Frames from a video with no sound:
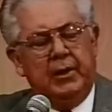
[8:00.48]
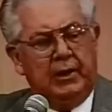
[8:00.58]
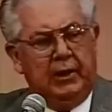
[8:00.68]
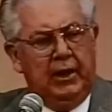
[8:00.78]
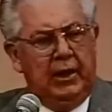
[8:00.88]

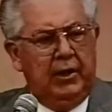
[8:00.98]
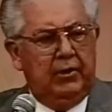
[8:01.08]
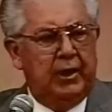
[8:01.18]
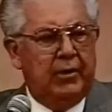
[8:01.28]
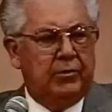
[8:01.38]
key to
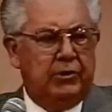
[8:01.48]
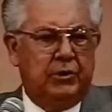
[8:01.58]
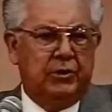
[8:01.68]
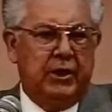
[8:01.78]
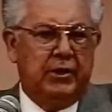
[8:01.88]
our
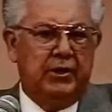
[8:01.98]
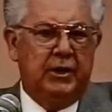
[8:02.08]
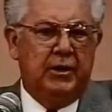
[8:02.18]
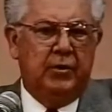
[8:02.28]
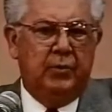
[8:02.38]
success in
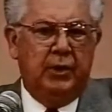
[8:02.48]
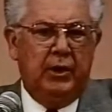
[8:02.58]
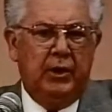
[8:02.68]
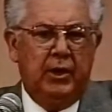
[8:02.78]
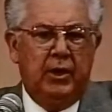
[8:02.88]
that
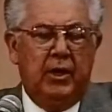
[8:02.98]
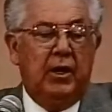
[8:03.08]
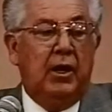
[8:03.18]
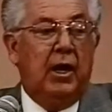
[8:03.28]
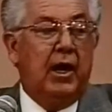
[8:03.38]
we
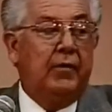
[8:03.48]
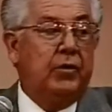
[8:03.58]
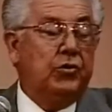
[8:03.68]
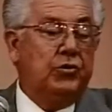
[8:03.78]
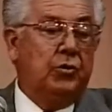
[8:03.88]
have
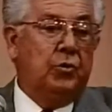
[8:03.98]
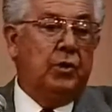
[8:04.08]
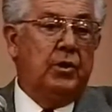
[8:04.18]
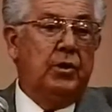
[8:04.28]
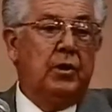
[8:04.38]

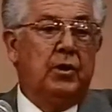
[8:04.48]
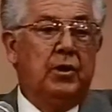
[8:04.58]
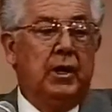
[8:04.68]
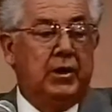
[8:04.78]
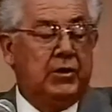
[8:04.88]
enjoyed an
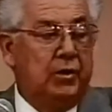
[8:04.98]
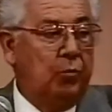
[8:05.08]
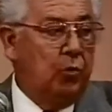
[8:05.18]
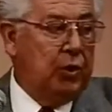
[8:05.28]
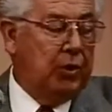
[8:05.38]
excellent
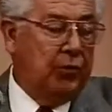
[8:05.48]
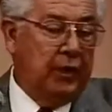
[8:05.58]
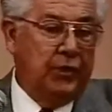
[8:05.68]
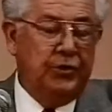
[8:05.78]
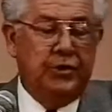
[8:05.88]
working
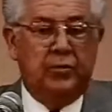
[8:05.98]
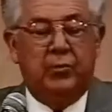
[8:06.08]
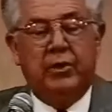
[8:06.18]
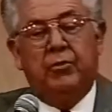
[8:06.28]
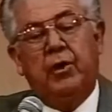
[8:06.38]
relationship
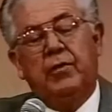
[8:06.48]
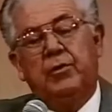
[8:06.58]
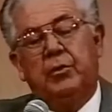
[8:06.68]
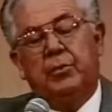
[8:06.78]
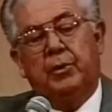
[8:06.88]
with the Revenue
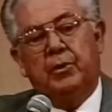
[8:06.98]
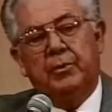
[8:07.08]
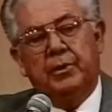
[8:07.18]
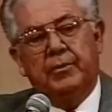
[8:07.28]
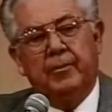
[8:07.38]

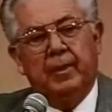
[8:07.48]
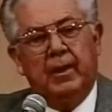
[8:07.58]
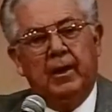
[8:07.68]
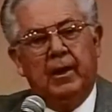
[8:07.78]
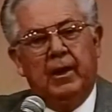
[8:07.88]
Department,
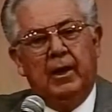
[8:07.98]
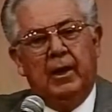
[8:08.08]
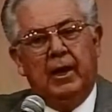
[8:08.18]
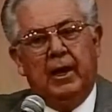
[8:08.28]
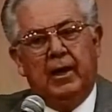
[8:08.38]

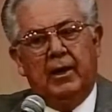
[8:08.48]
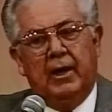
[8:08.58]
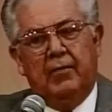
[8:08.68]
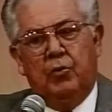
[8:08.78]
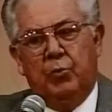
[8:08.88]
and they
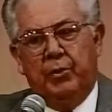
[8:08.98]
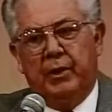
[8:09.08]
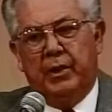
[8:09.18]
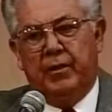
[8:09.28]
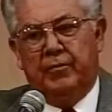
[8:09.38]
have opened
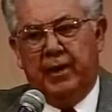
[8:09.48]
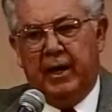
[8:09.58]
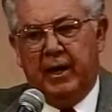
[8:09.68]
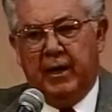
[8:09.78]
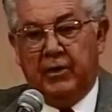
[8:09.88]
their
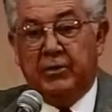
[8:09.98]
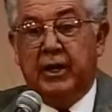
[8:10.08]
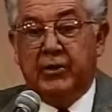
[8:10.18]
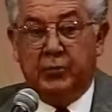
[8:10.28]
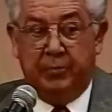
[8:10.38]
files
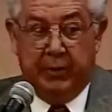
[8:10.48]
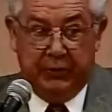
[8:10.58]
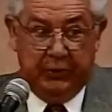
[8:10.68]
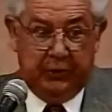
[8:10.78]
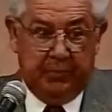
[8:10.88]
as much
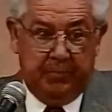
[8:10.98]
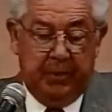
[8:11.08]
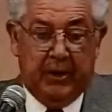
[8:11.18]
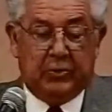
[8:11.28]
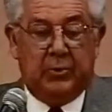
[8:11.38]
as
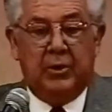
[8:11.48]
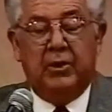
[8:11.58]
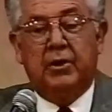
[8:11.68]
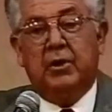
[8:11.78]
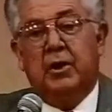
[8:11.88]
possible under
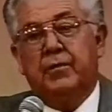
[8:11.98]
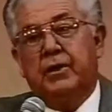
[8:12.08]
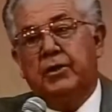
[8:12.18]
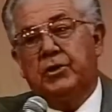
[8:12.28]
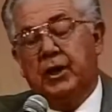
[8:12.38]
the
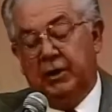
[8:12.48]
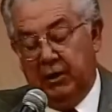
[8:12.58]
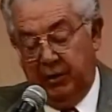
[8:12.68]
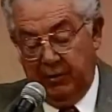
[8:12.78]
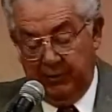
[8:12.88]
confidentiality
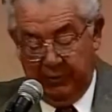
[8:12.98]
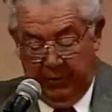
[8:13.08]
laws